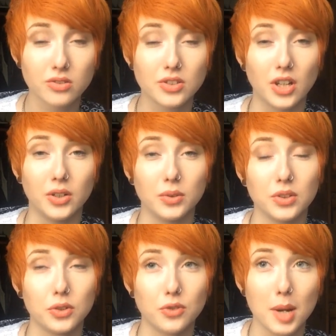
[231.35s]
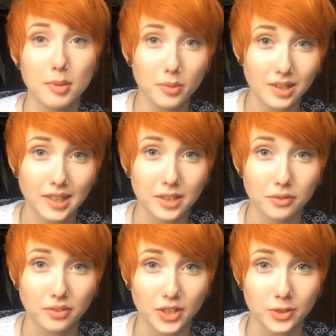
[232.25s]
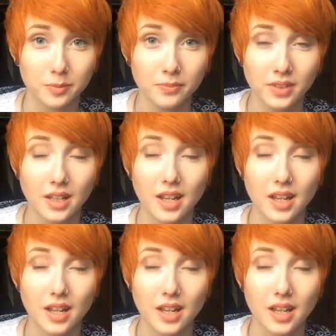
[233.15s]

So you wrap it with cling film,